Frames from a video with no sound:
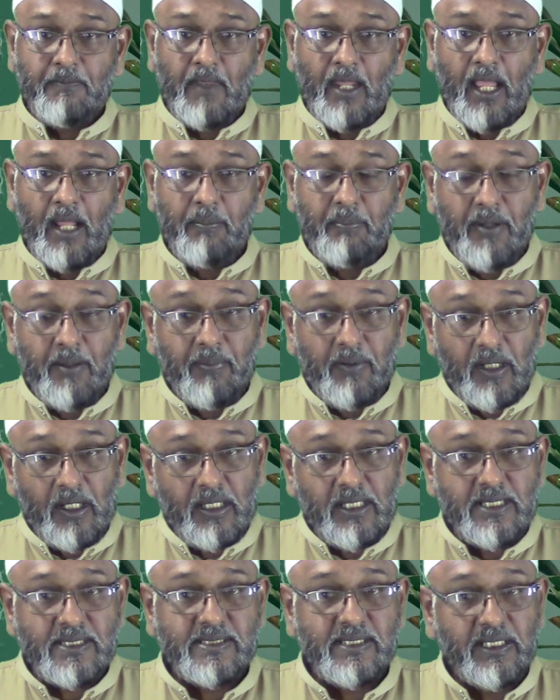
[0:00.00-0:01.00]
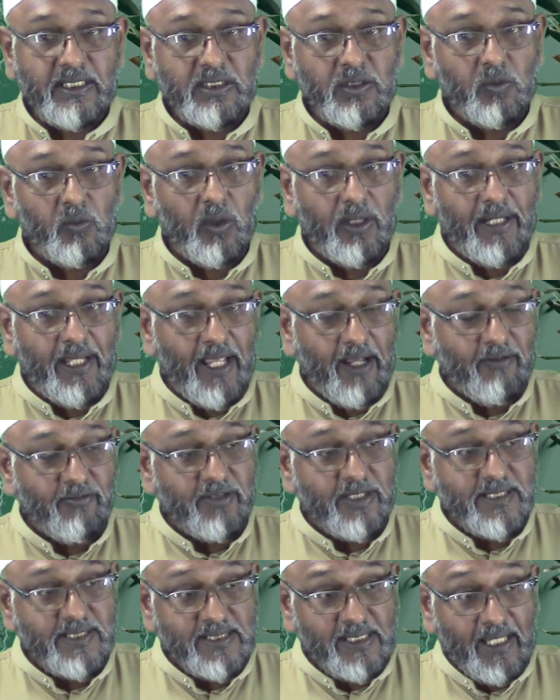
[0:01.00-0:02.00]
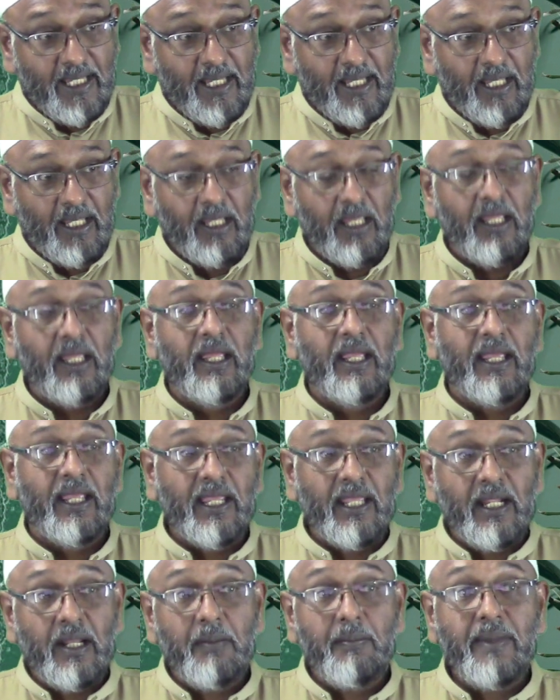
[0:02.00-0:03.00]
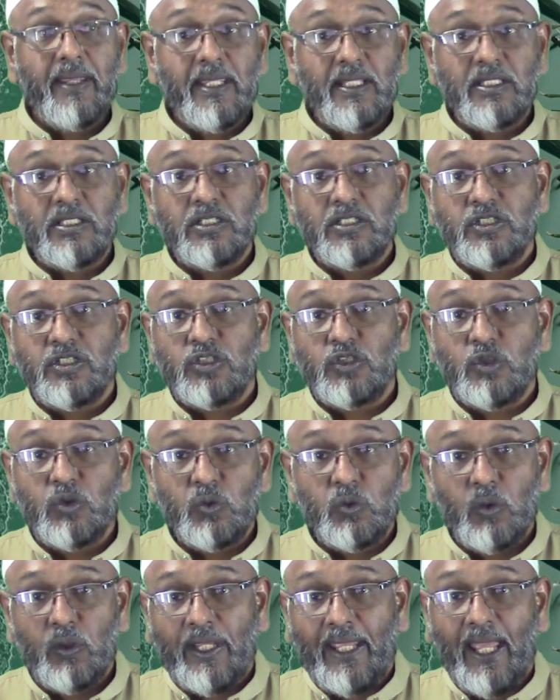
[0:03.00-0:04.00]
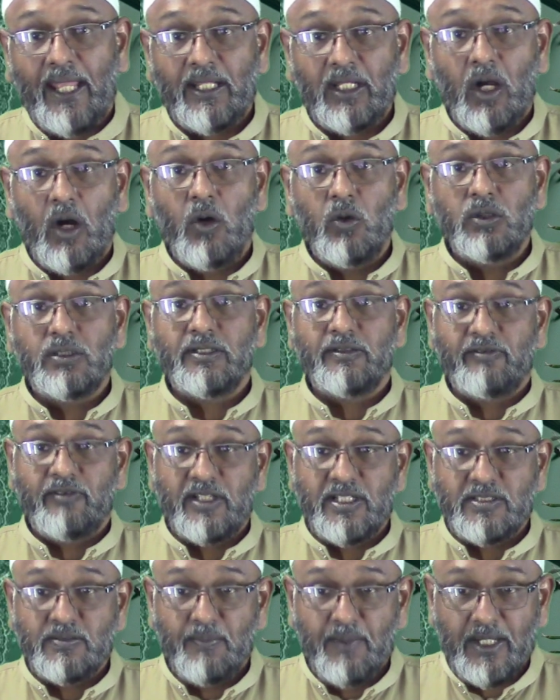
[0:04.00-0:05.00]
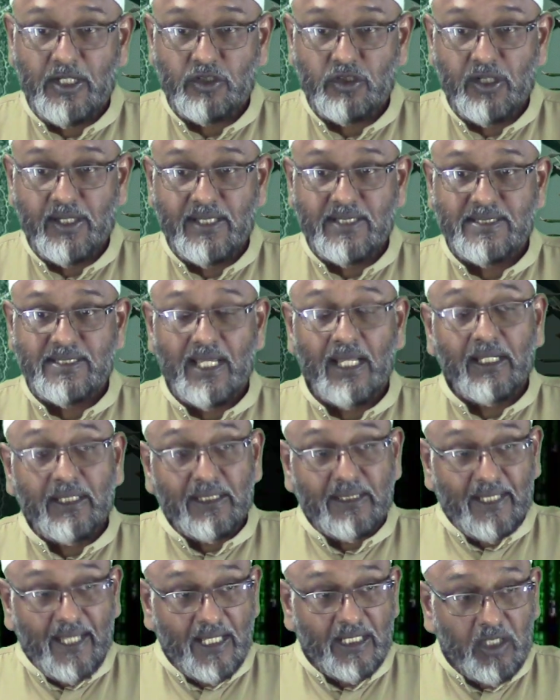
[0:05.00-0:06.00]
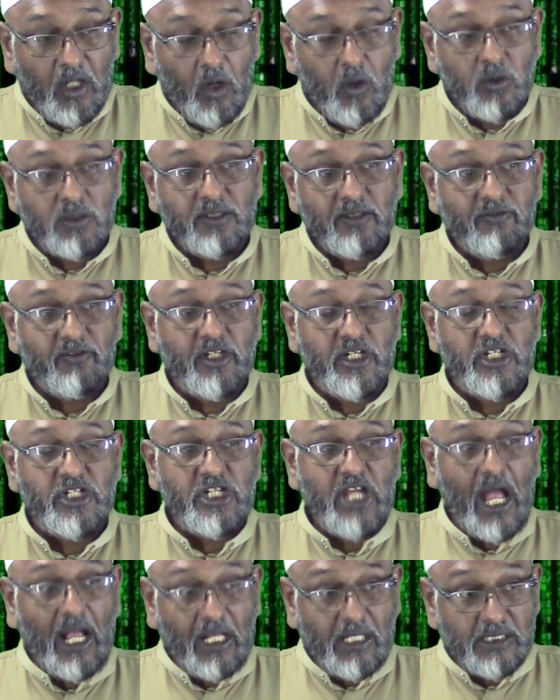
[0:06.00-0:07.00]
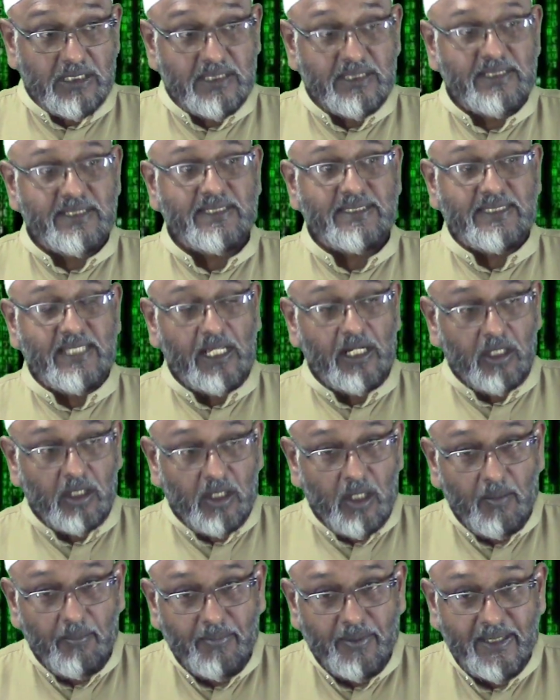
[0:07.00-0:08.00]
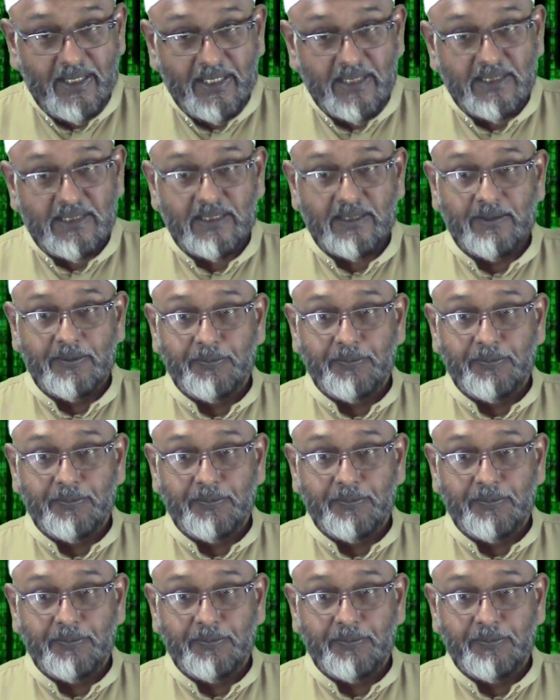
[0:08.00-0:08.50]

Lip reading: And people are listening to what they have to say in a means to get out of this matrix and get out of the shackles that accompany it.